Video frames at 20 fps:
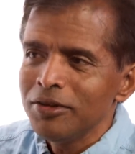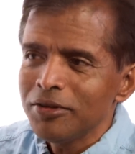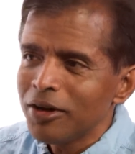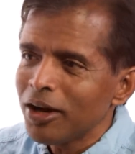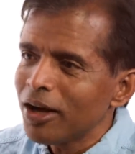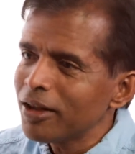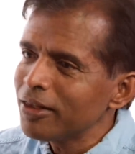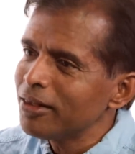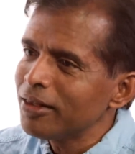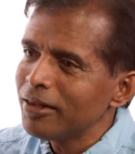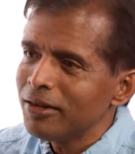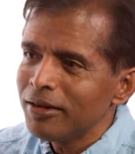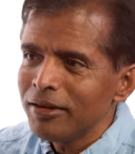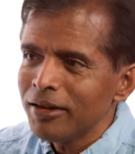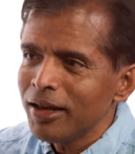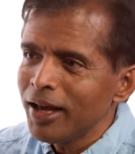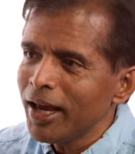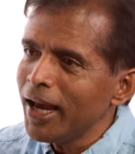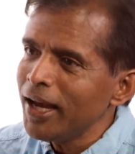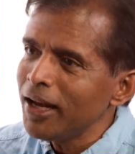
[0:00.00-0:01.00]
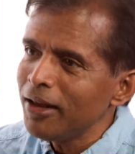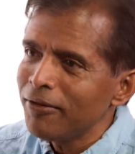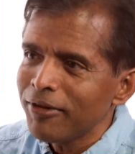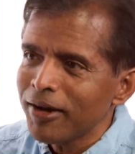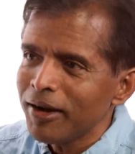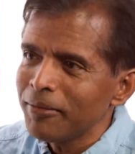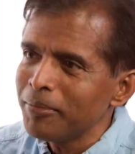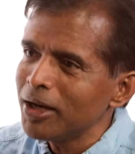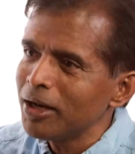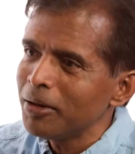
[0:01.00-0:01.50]
mm-hmm. you got
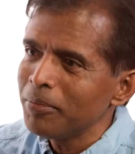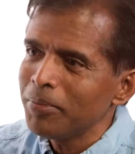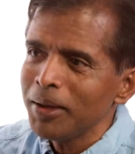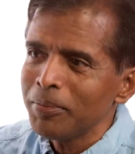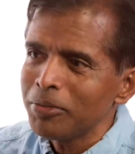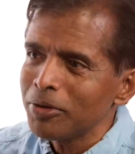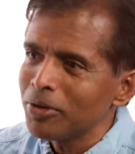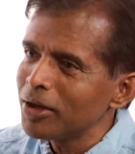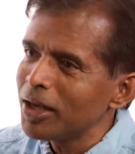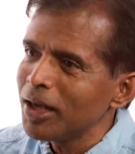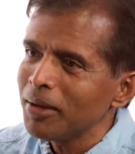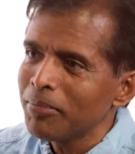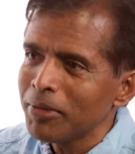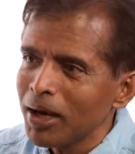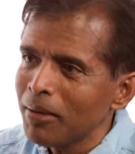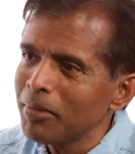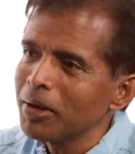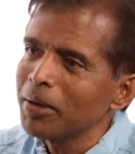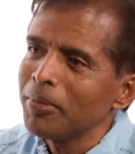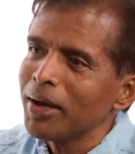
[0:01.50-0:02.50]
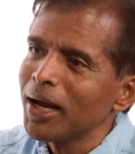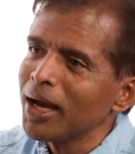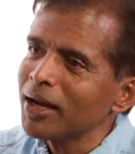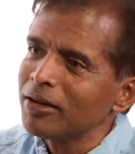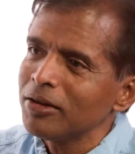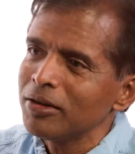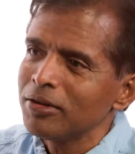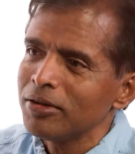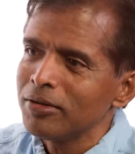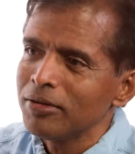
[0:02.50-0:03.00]
85 million people who keep coming
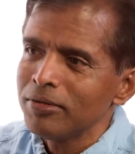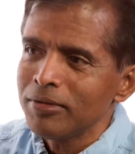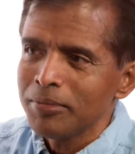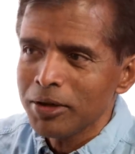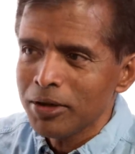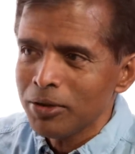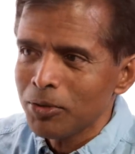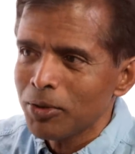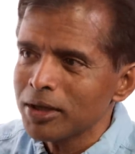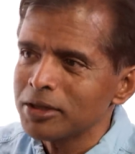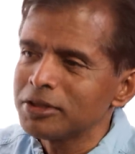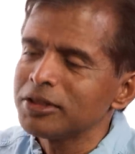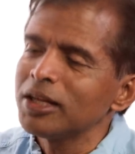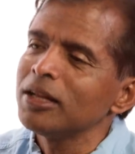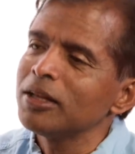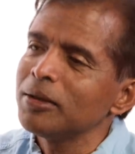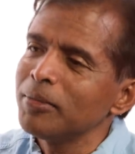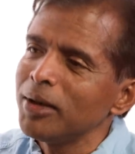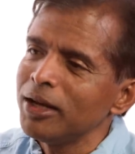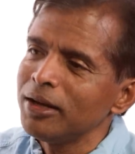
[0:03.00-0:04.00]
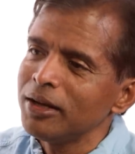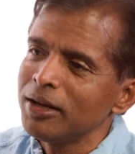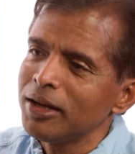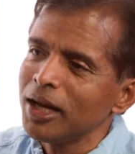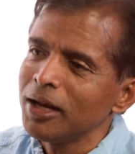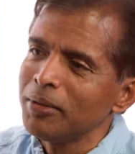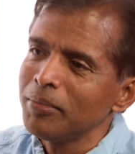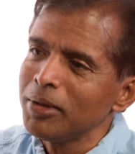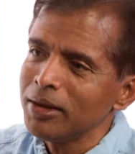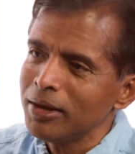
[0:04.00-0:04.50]
back to you i mean you want to sell them
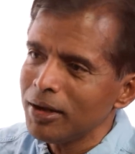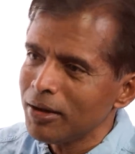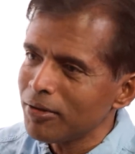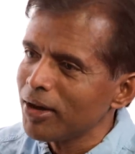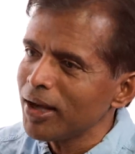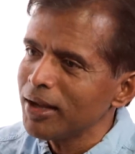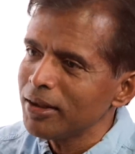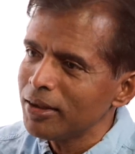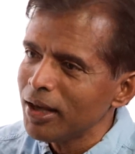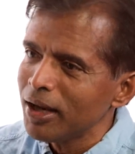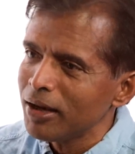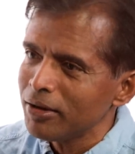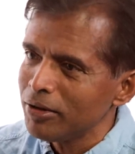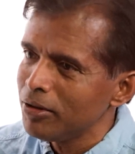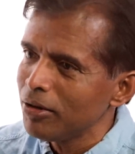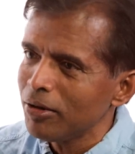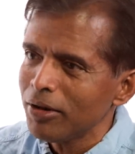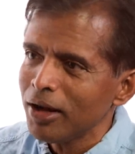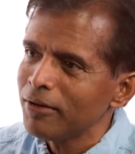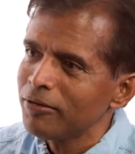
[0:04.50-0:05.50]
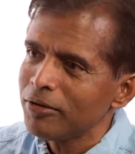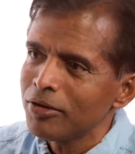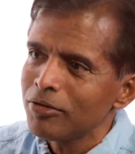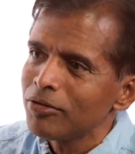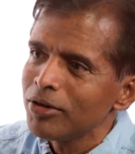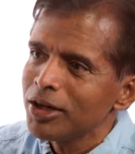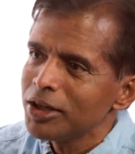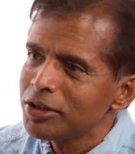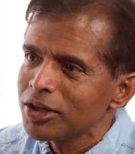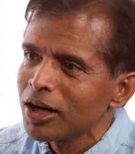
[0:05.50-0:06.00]
entertainment they're right there you don't have to
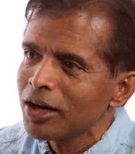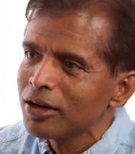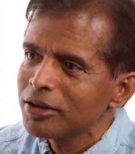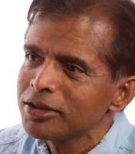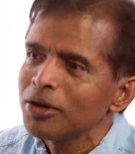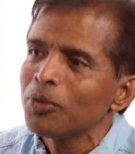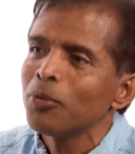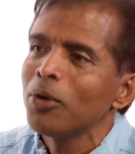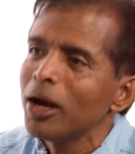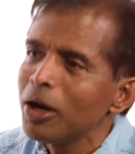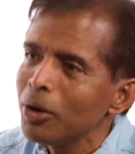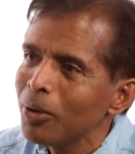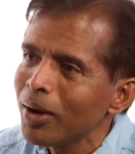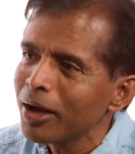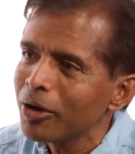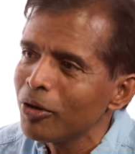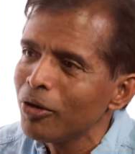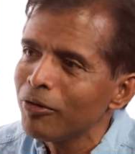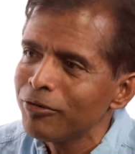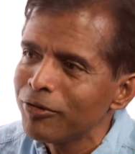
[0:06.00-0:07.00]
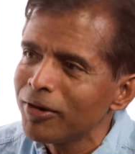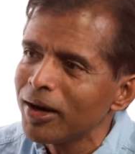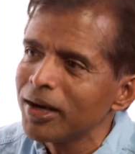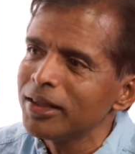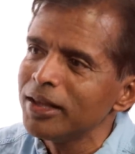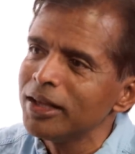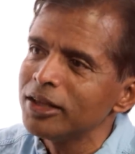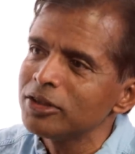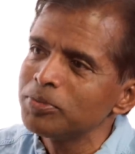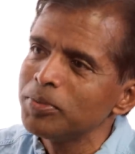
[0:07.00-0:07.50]
reach out and say where do i go
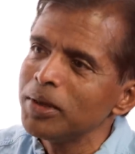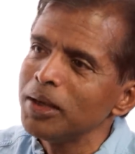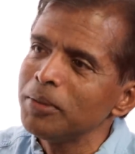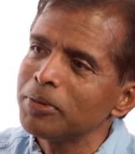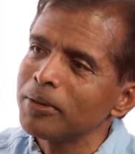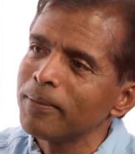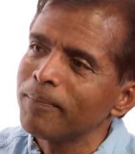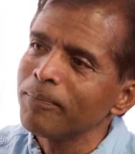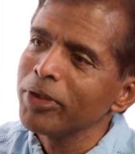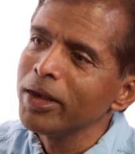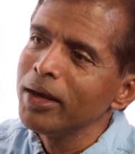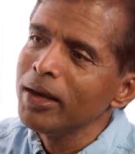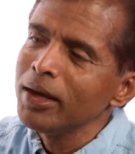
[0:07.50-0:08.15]
find these people